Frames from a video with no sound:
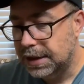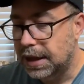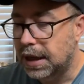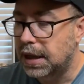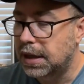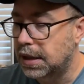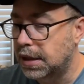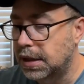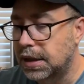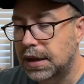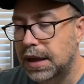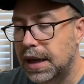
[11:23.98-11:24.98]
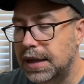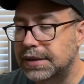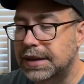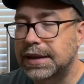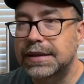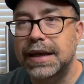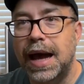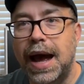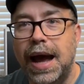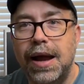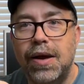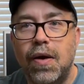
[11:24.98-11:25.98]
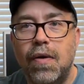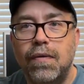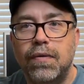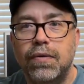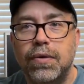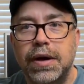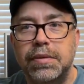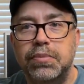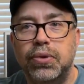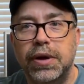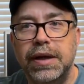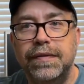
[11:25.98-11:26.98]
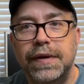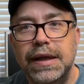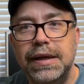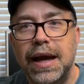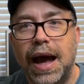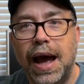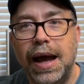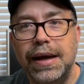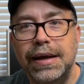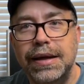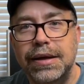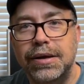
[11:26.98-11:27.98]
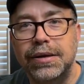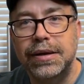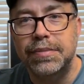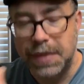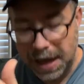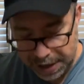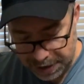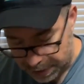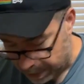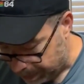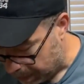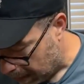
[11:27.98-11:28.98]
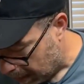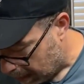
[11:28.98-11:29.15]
the SSI overrun briefing guide here, the manual.